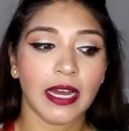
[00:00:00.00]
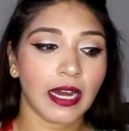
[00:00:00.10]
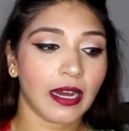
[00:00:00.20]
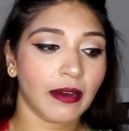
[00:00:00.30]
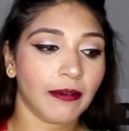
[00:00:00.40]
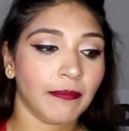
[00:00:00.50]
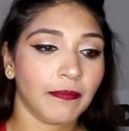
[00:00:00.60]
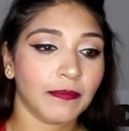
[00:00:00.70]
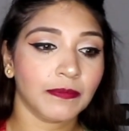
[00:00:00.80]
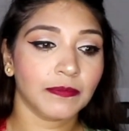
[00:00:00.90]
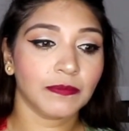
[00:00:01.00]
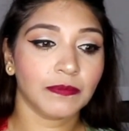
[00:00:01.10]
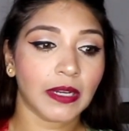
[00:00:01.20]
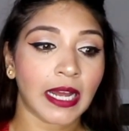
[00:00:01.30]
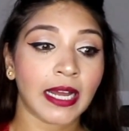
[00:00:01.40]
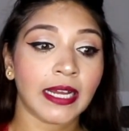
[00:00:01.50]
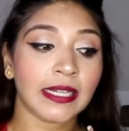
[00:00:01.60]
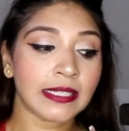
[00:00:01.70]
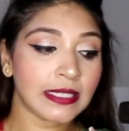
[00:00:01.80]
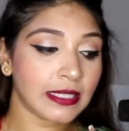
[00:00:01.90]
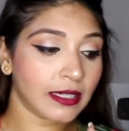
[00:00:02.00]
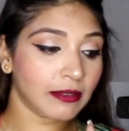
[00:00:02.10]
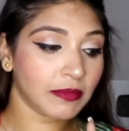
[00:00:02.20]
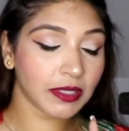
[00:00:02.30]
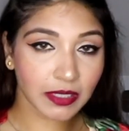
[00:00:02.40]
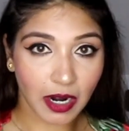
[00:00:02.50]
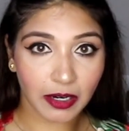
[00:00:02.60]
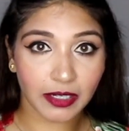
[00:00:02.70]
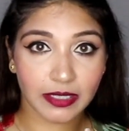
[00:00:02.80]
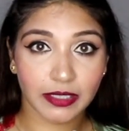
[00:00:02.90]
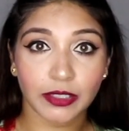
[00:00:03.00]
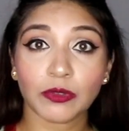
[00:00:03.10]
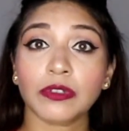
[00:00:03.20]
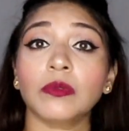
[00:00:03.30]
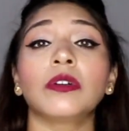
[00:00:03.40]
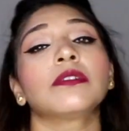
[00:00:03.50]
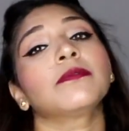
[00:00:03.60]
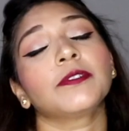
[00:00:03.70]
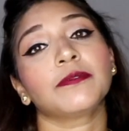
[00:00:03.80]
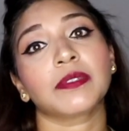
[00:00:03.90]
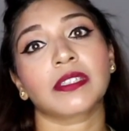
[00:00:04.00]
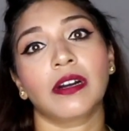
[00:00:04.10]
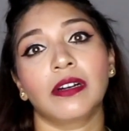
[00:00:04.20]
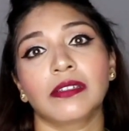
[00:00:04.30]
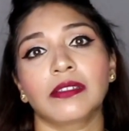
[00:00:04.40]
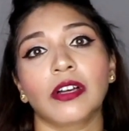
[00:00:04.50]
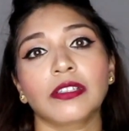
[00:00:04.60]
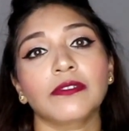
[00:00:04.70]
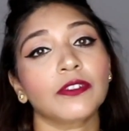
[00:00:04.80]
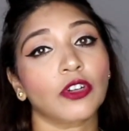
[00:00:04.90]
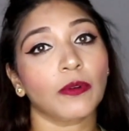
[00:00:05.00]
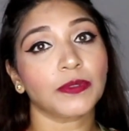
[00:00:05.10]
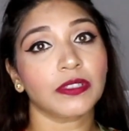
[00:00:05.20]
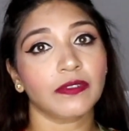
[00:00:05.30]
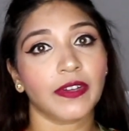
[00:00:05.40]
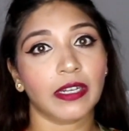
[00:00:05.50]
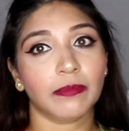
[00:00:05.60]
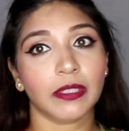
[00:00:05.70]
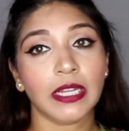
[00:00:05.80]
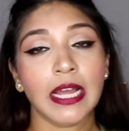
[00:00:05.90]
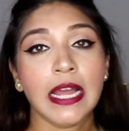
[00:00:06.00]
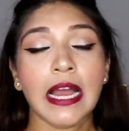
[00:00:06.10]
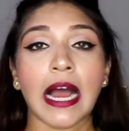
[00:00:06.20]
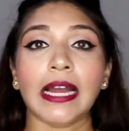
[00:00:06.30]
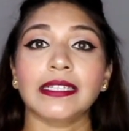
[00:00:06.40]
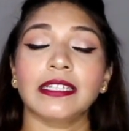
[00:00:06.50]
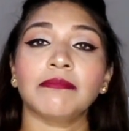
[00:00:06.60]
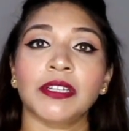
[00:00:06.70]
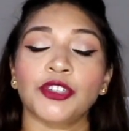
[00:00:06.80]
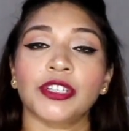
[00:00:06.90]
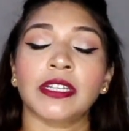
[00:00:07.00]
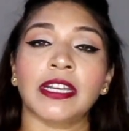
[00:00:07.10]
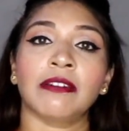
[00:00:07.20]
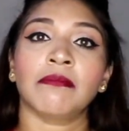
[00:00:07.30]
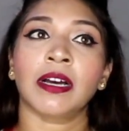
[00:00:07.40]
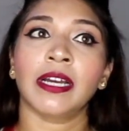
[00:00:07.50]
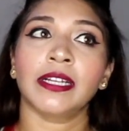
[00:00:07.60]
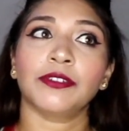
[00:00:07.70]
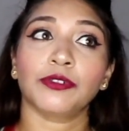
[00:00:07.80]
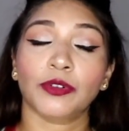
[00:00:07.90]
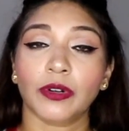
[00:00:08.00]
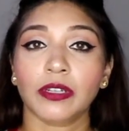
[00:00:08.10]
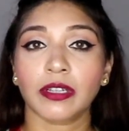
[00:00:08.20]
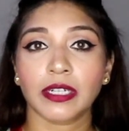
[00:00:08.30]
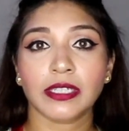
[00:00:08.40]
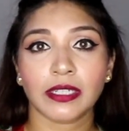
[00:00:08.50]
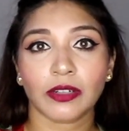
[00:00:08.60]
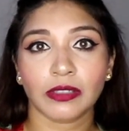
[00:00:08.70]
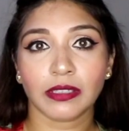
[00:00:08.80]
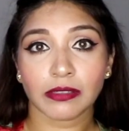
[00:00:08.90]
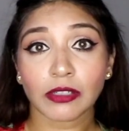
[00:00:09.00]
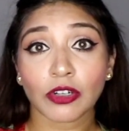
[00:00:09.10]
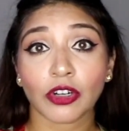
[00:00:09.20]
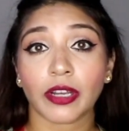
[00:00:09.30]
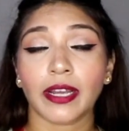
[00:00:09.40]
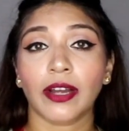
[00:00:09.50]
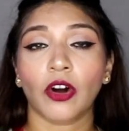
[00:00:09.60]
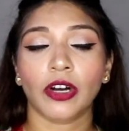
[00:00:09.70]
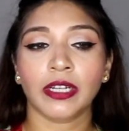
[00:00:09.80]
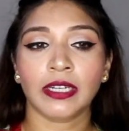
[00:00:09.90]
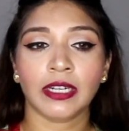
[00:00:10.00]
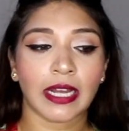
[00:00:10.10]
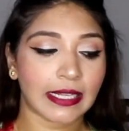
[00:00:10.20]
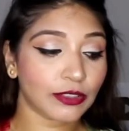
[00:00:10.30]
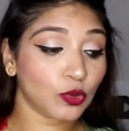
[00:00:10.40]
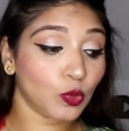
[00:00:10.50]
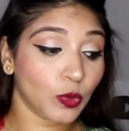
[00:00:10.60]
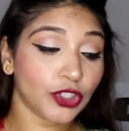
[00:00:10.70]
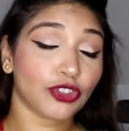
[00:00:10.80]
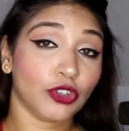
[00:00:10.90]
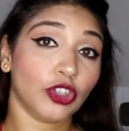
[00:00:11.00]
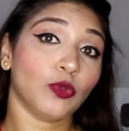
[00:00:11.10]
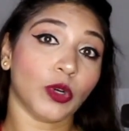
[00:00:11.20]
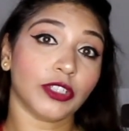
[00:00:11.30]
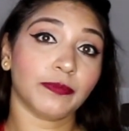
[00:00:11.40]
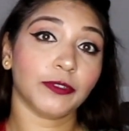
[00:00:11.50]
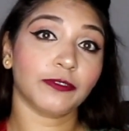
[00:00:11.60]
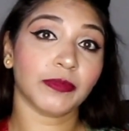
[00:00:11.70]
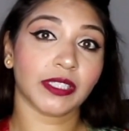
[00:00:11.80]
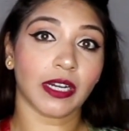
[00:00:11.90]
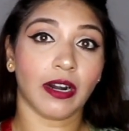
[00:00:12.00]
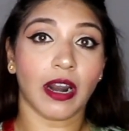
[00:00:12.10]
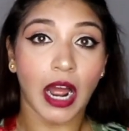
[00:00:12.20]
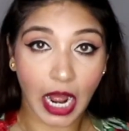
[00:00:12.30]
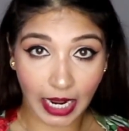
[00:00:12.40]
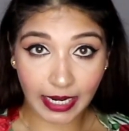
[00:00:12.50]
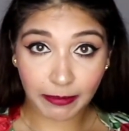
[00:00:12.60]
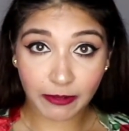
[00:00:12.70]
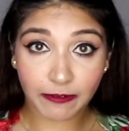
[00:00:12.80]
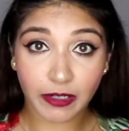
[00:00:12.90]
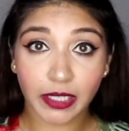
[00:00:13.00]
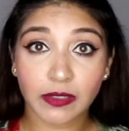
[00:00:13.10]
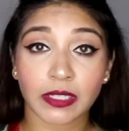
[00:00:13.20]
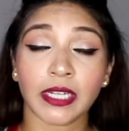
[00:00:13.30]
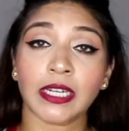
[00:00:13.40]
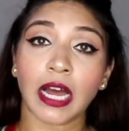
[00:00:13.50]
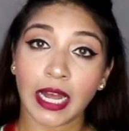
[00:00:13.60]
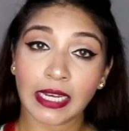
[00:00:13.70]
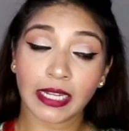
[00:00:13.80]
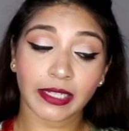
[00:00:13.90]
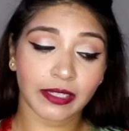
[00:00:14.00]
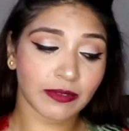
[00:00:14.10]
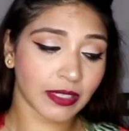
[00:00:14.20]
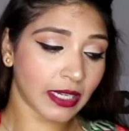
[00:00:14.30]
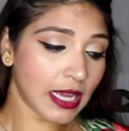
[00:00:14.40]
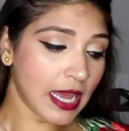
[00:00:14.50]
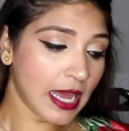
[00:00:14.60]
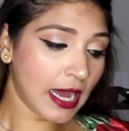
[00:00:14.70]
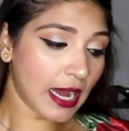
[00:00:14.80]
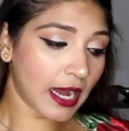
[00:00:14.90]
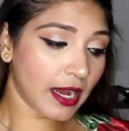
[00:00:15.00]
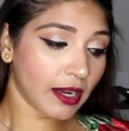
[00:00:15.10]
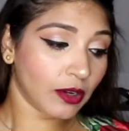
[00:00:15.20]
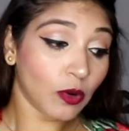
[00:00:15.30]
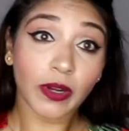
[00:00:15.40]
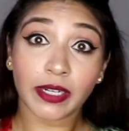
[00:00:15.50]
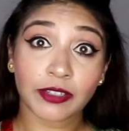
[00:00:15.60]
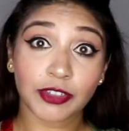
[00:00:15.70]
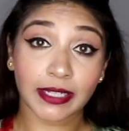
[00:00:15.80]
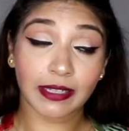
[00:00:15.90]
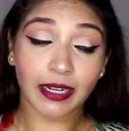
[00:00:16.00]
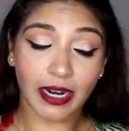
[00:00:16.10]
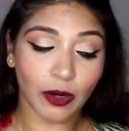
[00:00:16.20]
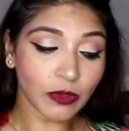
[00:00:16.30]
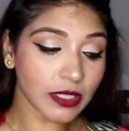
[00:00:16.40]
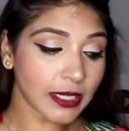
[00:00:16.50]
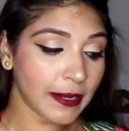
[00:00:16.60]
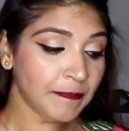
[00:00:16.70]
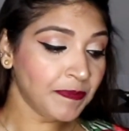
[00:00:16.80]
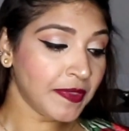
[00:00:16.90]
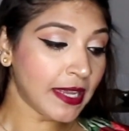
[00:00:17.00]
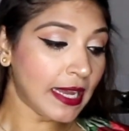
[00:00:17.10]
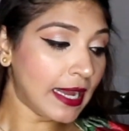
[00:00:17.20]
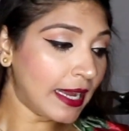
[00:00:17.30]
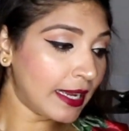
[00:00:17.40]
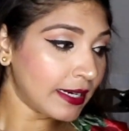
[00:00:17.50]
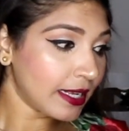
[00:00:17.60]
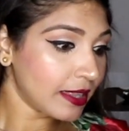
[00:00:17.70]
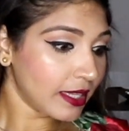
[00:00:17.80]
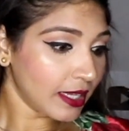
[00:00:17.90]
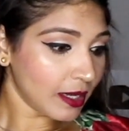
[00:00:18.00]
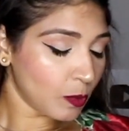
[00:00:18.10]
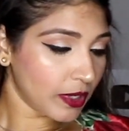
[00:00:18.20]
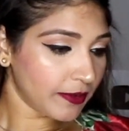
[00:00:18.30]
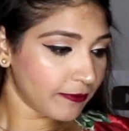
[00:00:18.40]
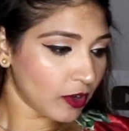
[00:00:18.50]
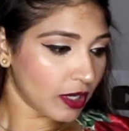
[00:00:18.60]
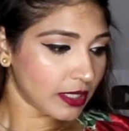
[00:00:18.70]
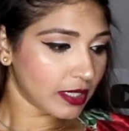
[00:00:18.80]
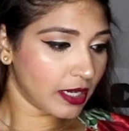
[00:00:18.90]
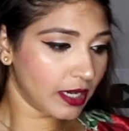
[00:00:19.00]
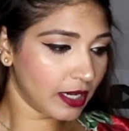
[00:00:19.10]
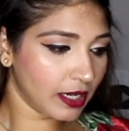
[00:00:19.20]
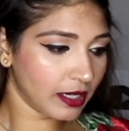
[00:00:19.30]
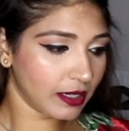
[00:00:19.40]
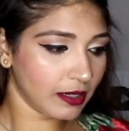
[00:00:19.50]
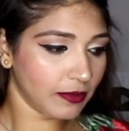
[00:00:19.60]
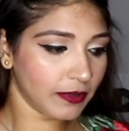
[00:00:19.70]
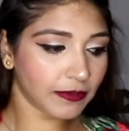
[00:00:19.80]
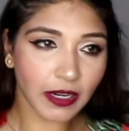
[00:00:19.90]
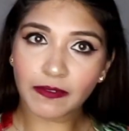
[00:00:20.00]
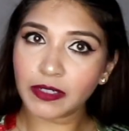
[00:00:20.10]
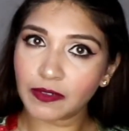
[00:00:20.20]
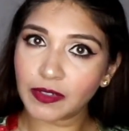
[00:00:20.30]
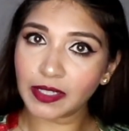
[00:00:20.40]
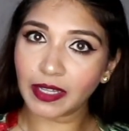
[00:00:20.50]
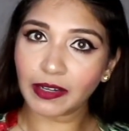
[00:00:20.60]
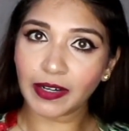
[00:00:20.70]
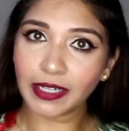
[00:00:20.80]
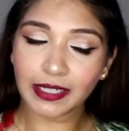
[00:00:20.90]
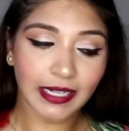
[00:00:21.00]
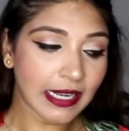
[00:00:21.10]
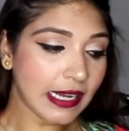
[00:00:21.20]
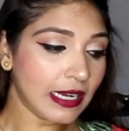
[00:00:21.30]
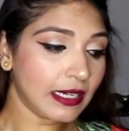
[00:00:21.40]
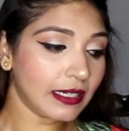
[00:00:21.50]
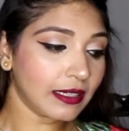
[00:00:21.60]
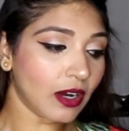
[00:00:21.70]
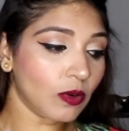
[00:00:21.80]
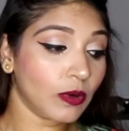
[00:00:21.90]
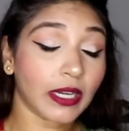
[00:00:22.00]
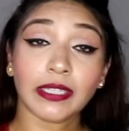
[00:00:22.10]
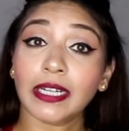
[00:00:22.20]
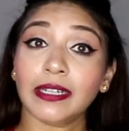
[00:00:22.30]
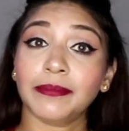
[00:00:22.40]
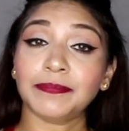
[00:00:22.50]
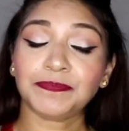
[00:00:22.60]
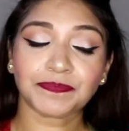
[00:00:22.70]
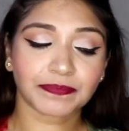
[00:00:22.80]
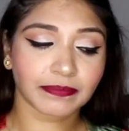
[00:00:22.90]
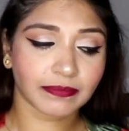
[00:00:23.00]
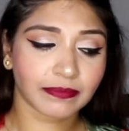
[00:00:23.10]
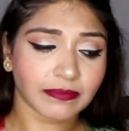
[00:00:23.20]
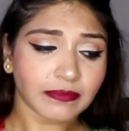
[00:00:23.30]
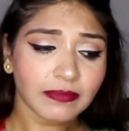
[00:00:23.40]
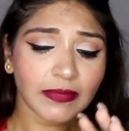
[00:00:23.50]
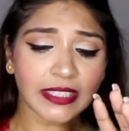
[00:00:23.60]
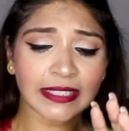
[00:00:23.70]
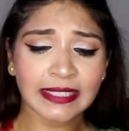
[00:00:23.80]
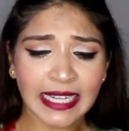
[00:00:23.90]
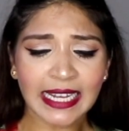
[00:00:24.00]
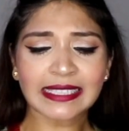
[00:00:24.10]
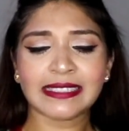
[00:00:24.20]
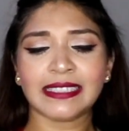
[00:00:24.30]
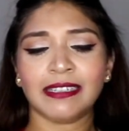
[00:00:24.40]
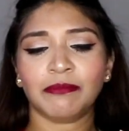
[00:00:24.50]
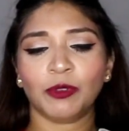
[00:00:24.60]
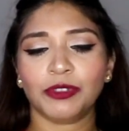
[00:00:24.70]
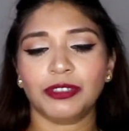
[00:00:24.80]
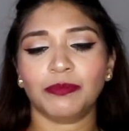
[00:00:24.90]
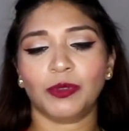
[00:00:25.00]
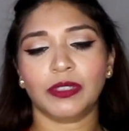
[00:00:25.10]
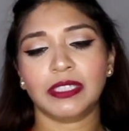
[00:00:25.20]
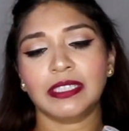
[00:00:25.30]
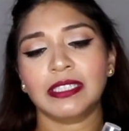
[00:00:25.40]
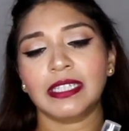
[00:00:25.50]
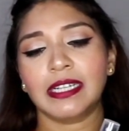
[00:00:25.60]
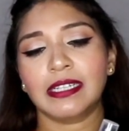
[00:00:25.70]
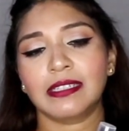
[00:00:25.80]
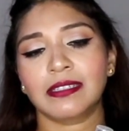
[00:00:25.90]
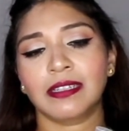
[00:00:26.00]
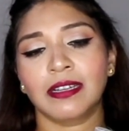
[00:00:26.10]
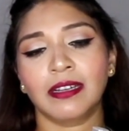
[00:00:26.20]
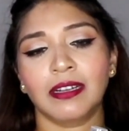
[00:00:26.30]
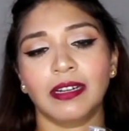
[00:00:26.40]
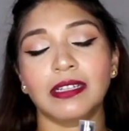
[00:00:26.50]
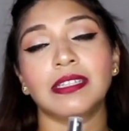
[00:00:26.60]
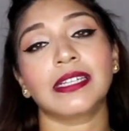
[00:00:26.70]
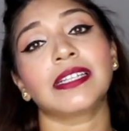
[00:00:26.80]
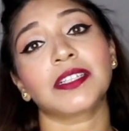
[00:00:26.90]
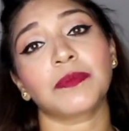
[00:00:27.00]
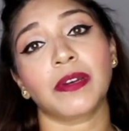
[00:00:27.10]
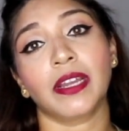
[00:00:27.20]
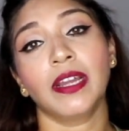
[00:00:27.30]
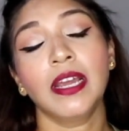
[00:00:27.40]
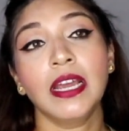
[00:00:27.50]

And mascaras, use a waterproof mascaras. Lots of good options available. I did mention in my tutorial that I did on this look on as to which good waterproof mascara I prefer using and I like using. Go ahead and check that out. And I think we've covered everything, right? Oh, and last and most important is a setting spray.